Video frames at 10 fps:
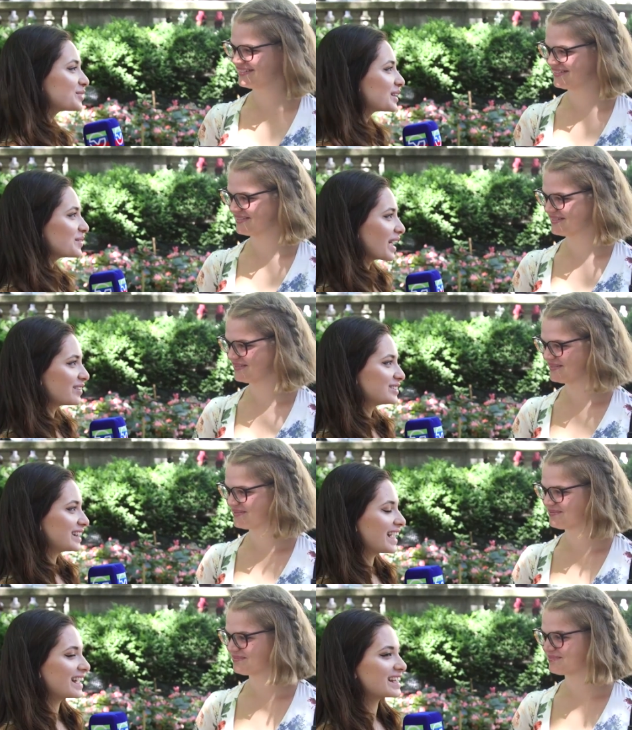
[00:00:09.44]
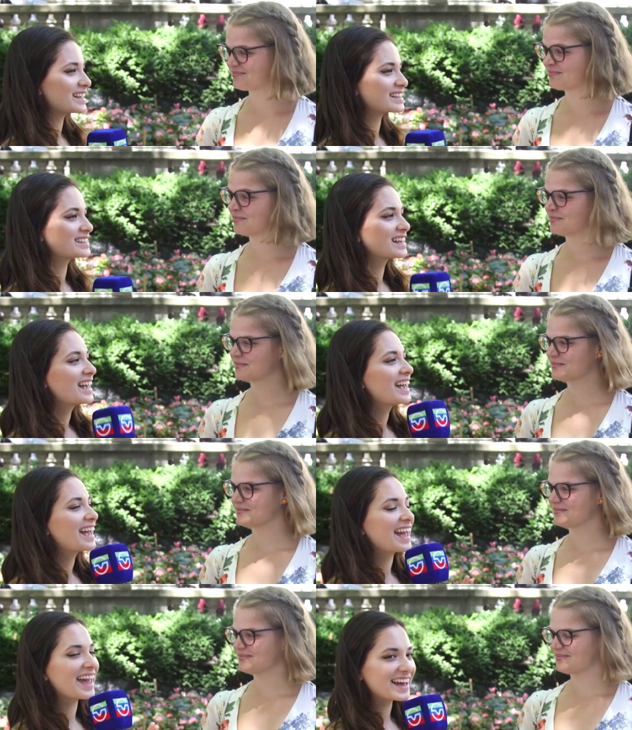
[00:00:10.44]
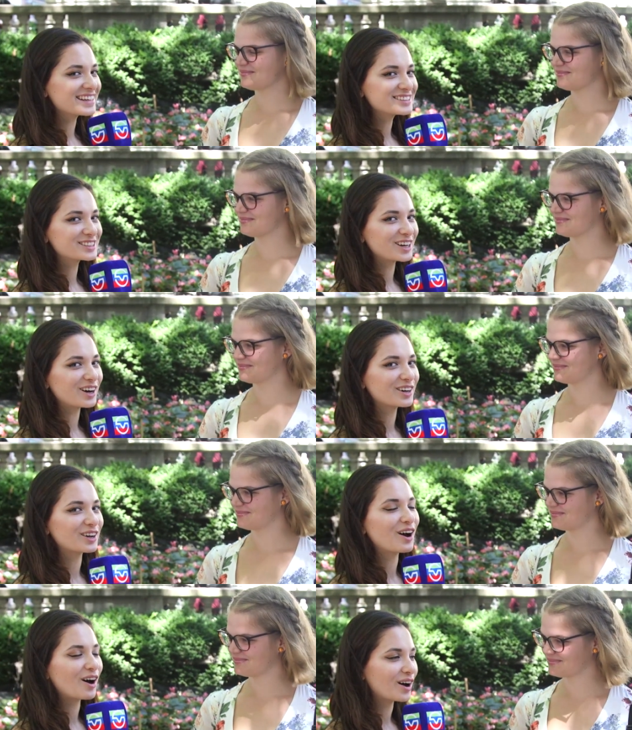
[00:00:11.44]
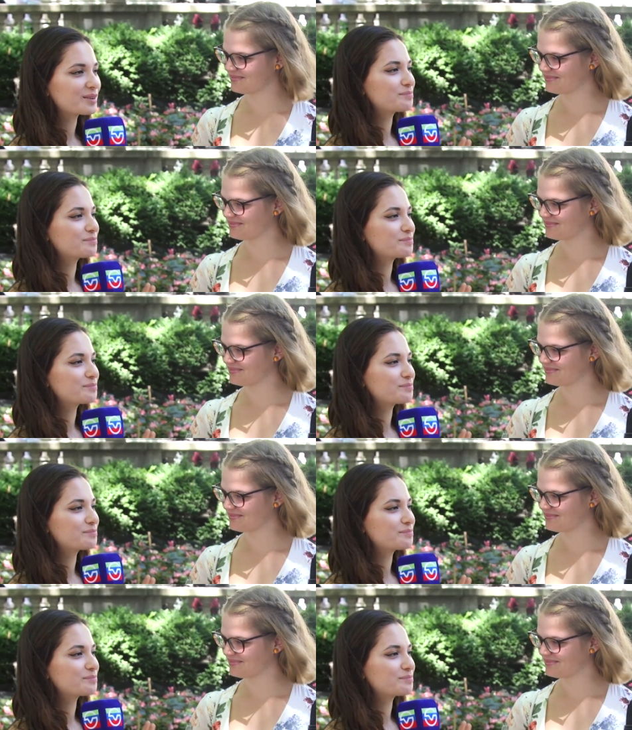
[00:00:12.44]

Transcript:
Speaker 1: one that we have today is ant on a hot